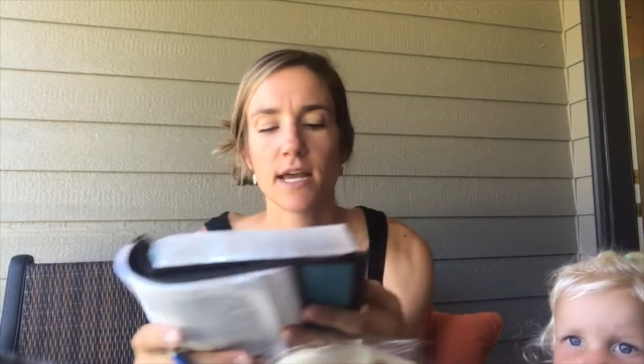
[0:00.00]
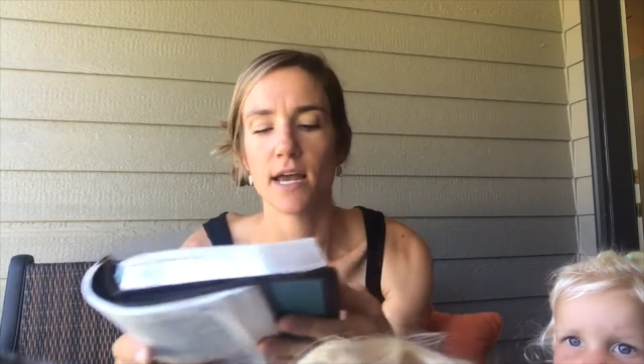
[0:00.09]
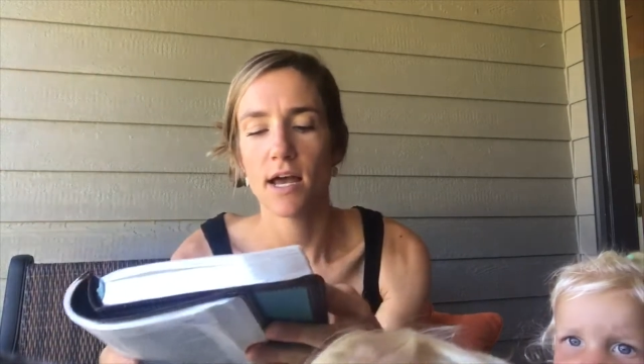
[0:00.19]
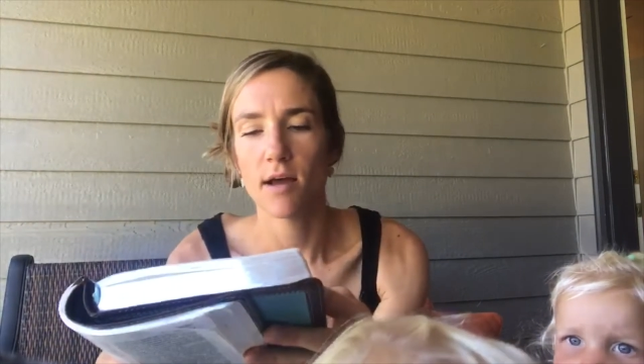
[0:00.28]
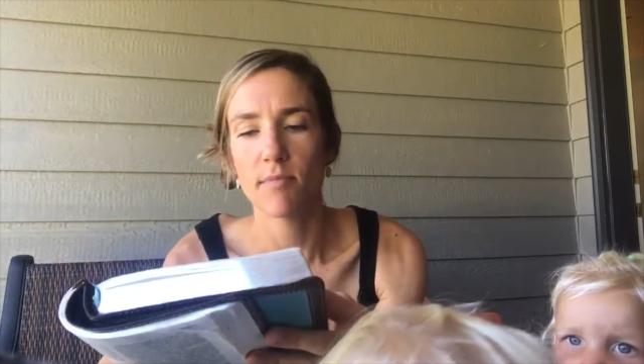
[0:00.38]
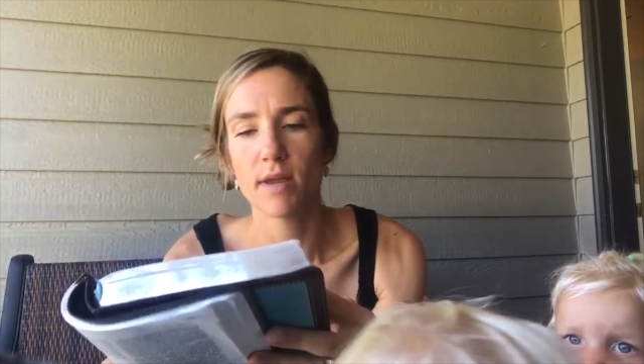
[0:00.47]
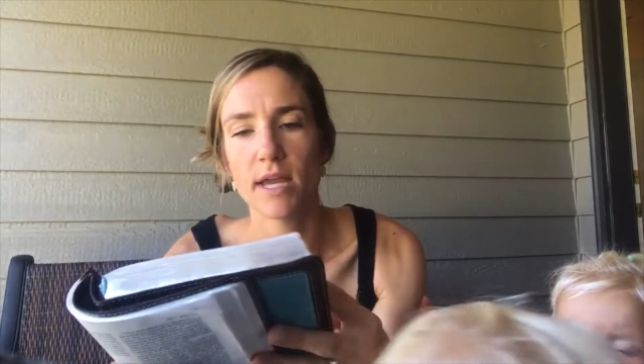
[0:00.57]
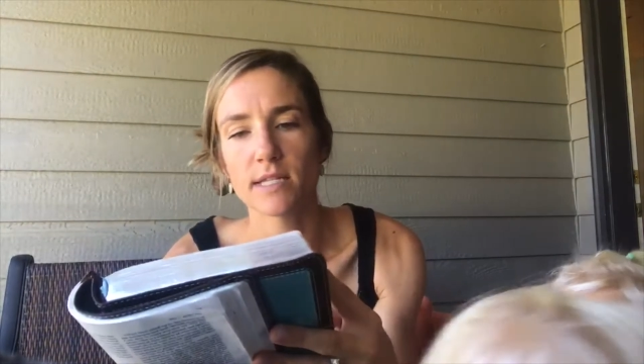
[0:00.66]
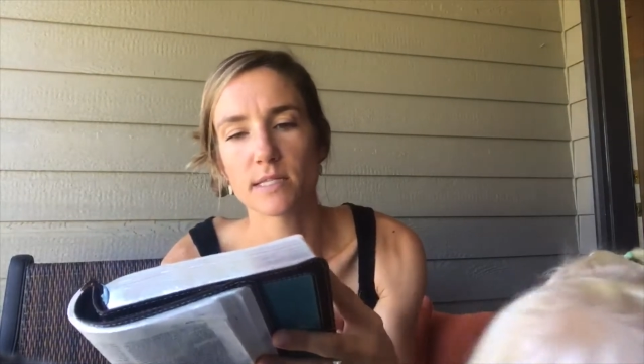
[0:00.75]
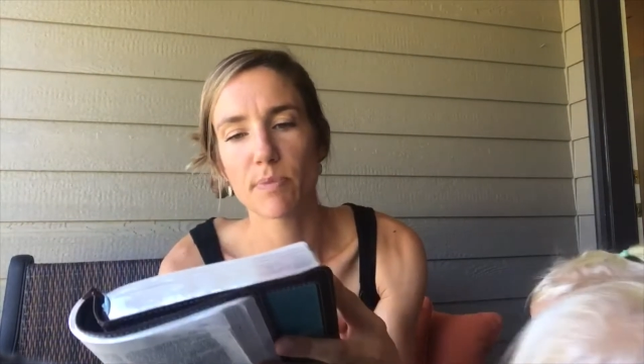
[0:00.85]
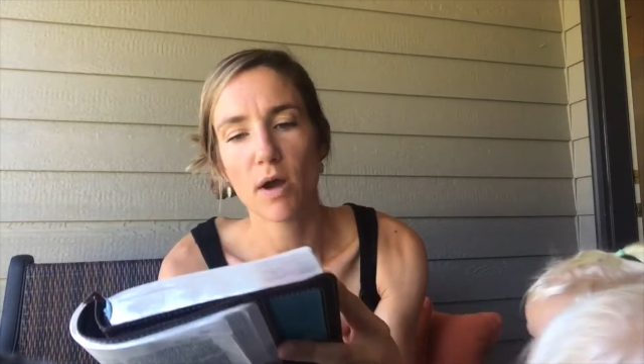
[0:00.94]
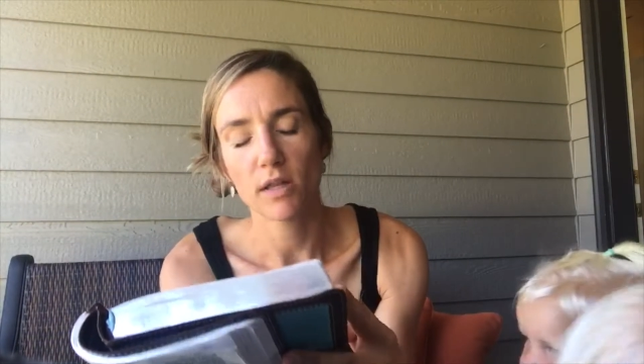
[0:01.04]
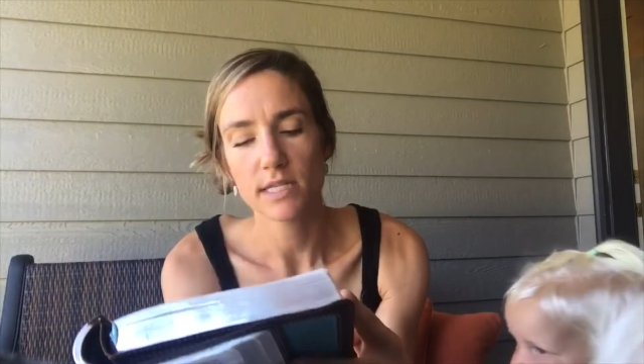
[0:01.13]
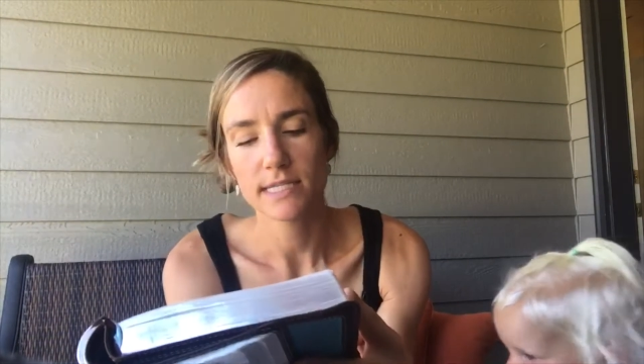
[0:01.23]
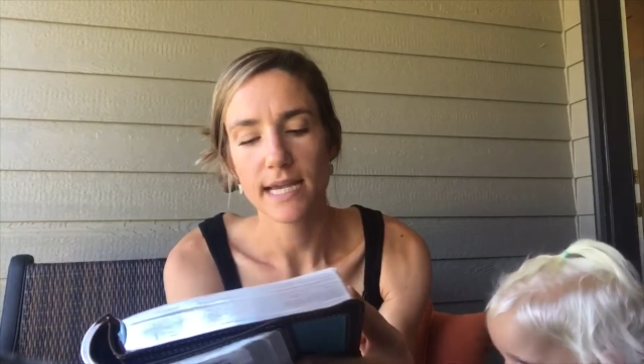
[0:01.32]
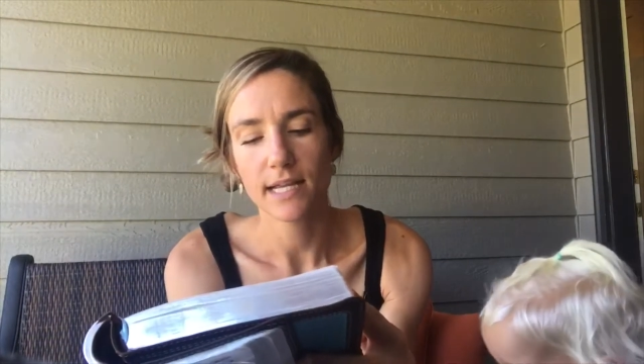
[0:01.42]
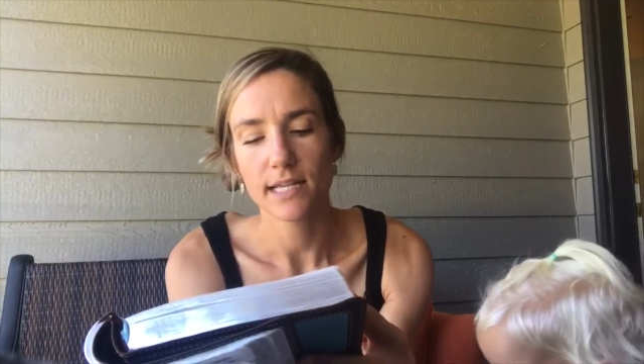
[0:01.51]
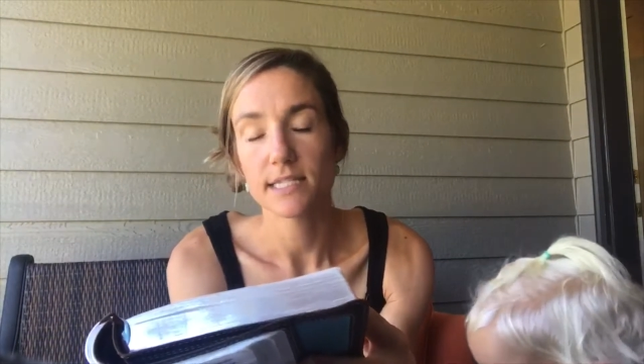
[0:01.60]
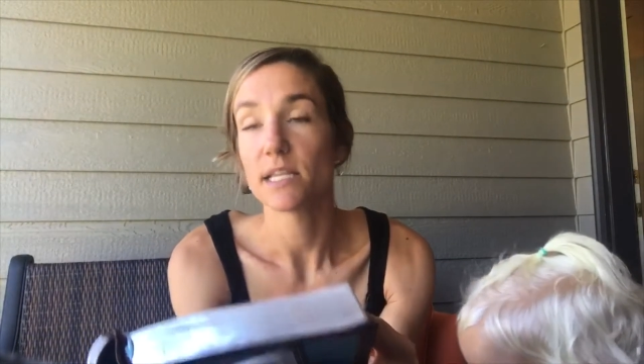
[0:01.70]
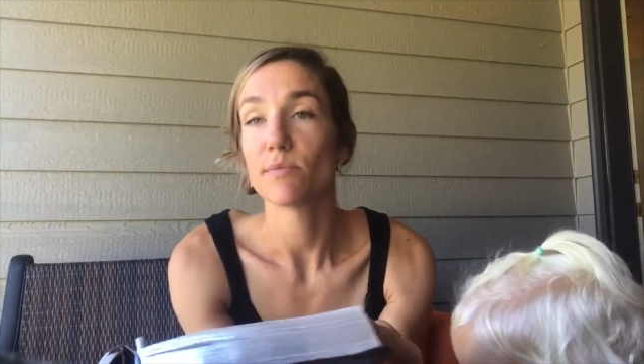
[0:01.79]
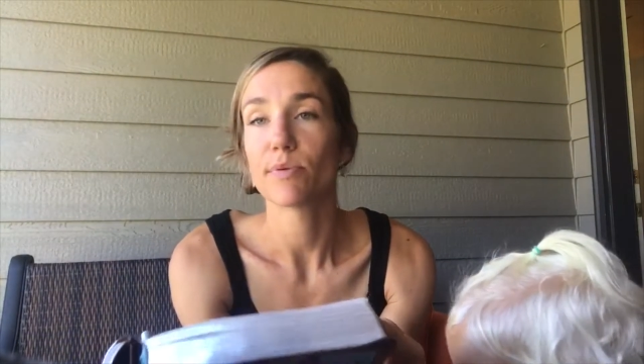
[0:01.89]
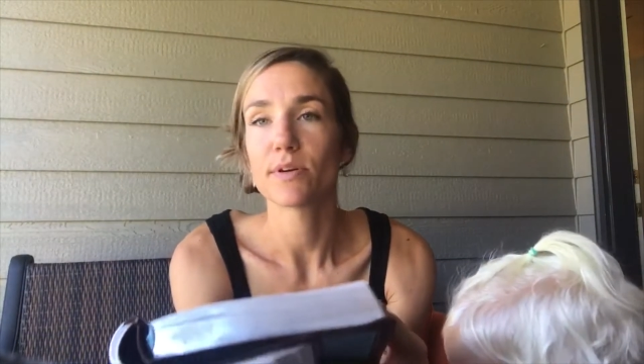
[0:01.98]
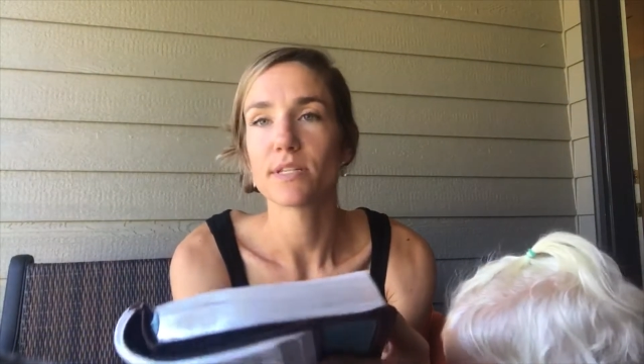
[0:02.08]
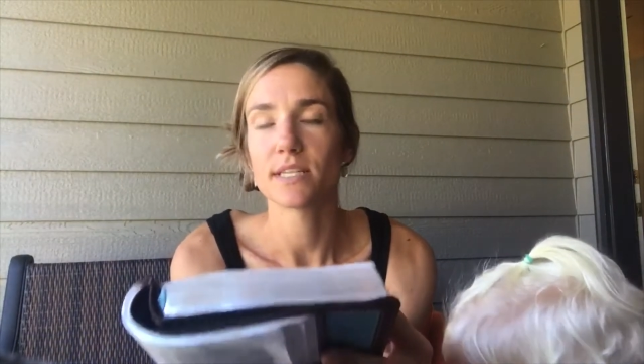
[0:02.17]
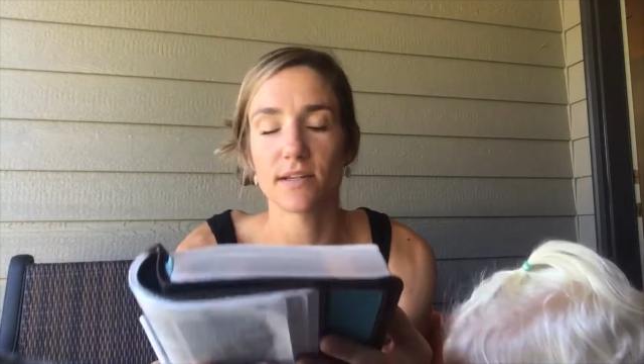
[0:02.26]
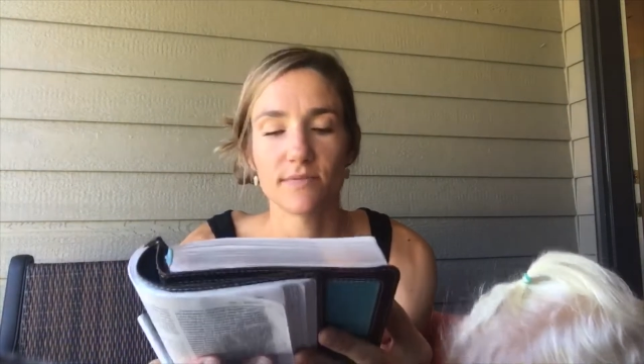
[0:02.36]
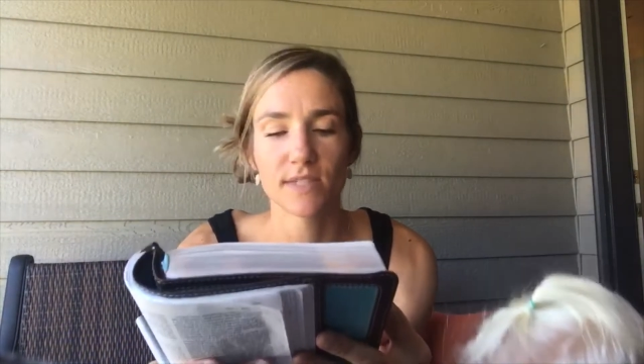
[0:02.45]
Um, it's Paul and Silas in prison.